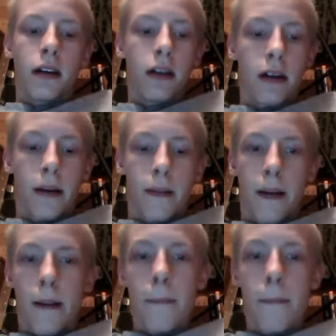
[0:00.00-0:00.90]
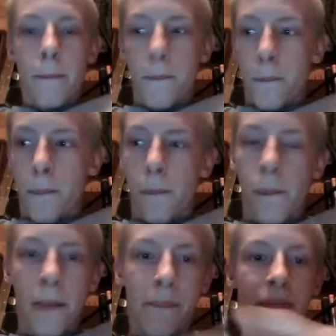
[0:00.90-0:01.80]
Alright, now
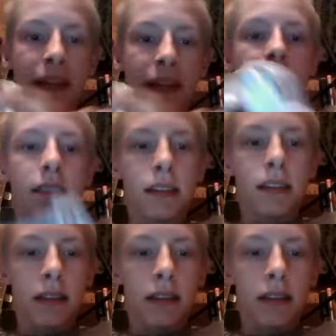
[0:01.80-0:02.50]
this